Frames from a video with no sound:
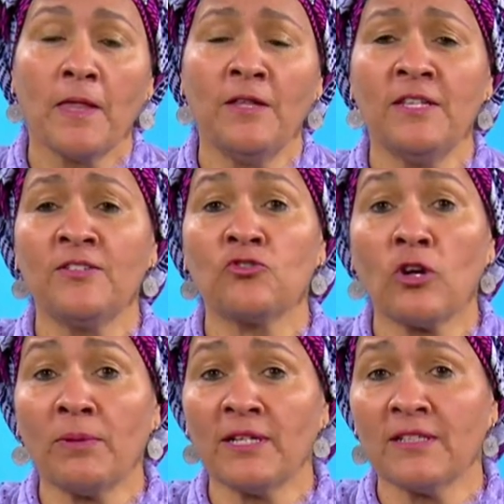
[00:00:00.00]
In these
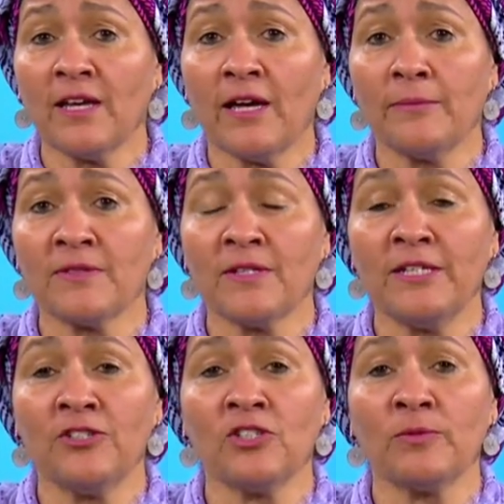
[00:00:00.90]
troubling times, the
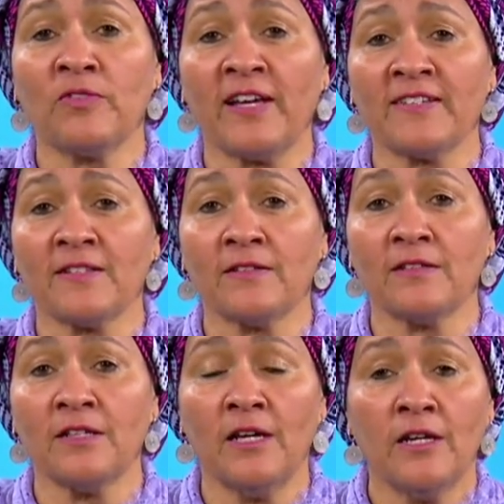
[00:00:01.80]
leadership of Iceland